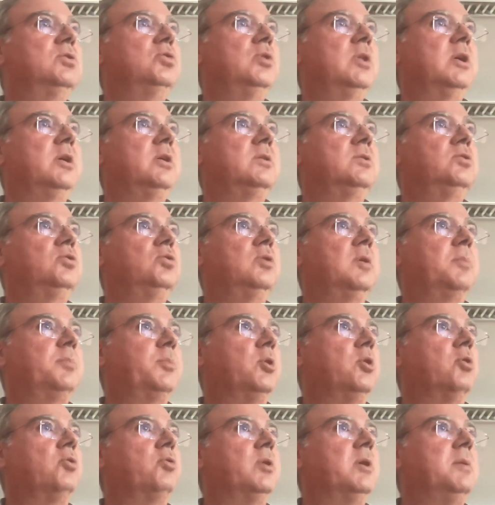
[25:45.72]
to the
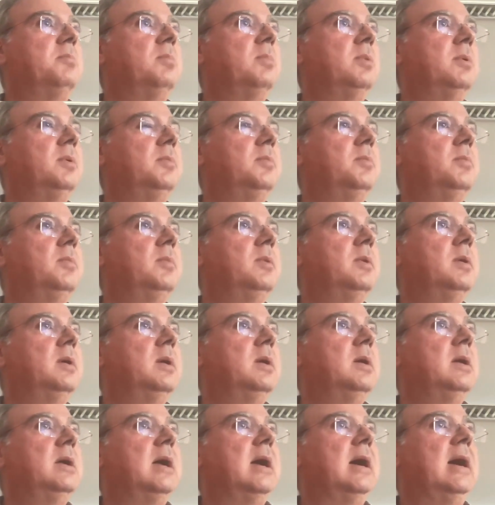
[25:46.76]
program,
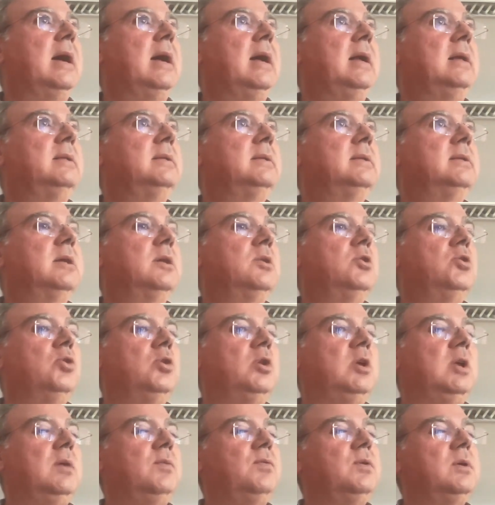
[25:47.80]
and you
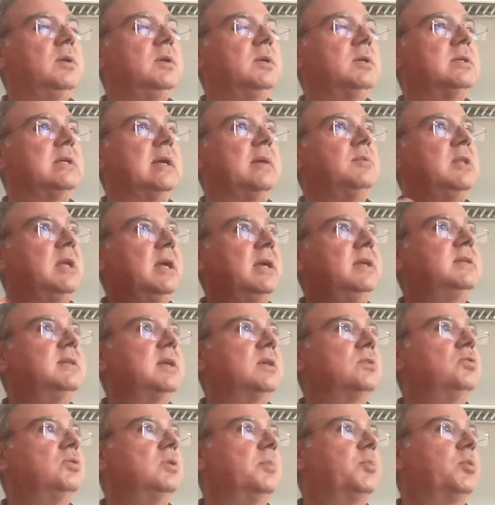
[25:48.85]
give some
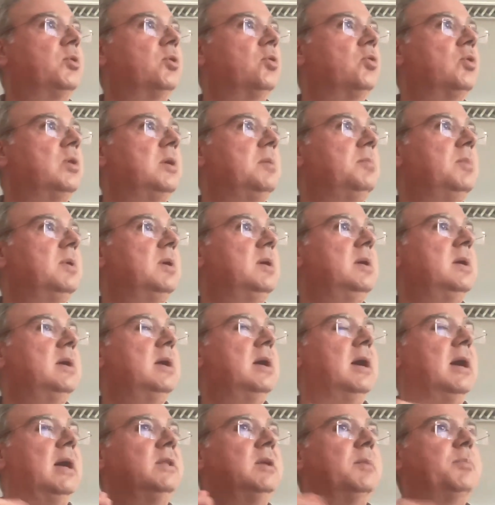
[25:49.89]
data to the program,
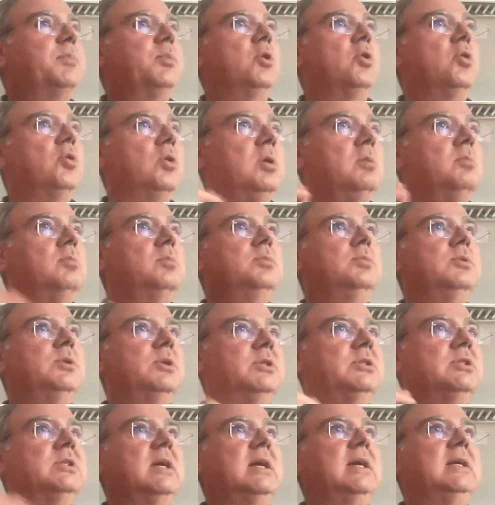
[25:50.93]
and the program
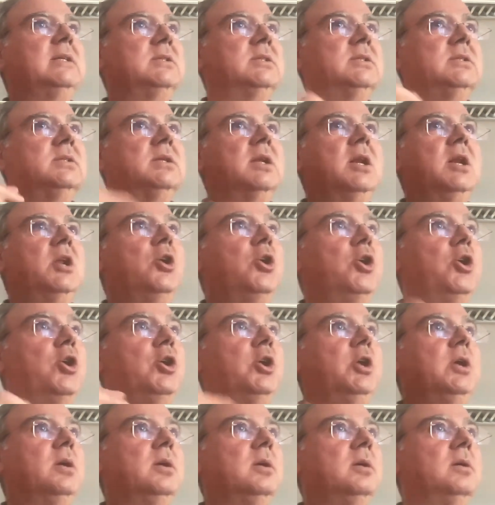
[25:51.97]
starts
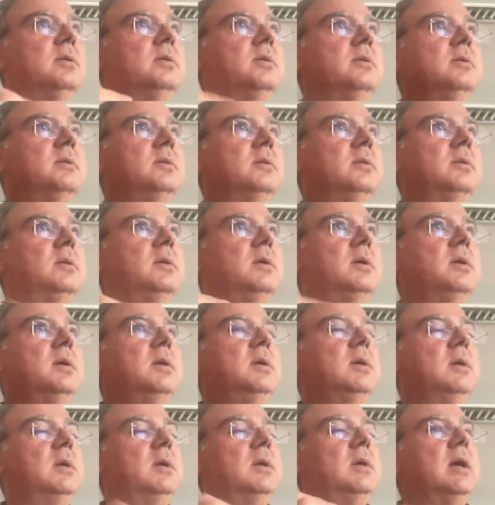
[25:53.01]
learning
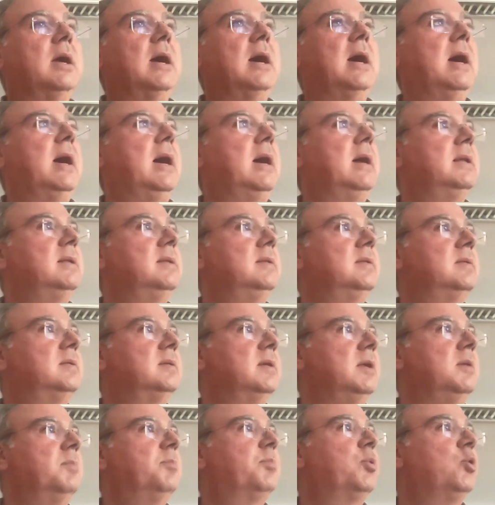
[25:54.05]
and
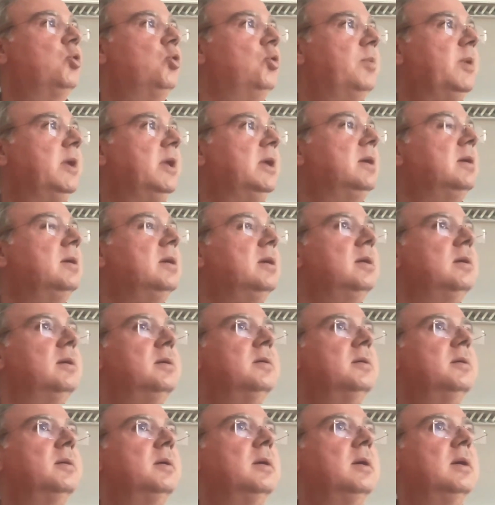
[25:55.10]
improving
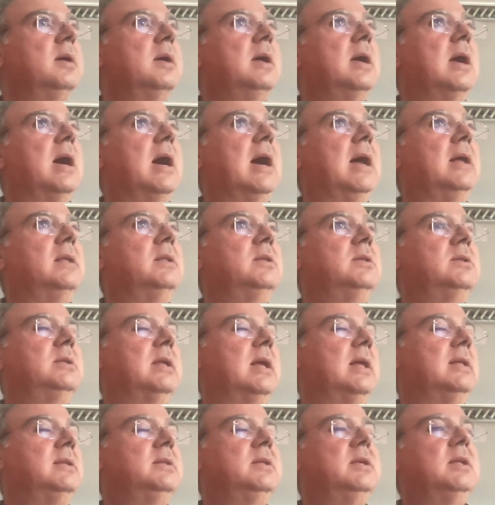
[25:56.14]

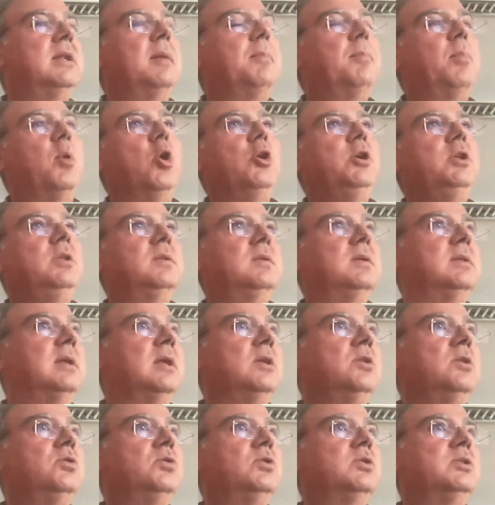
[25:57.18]
until a point
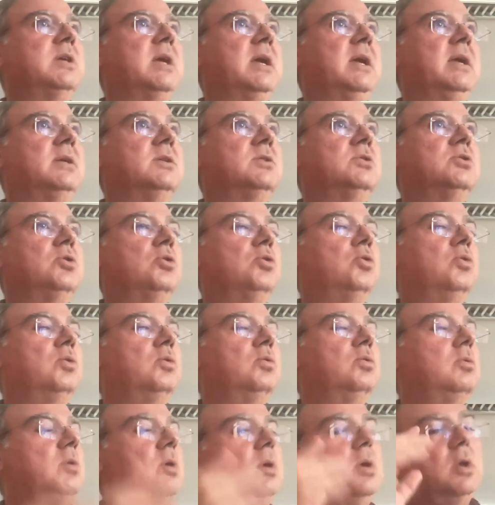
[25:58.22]
that you say. So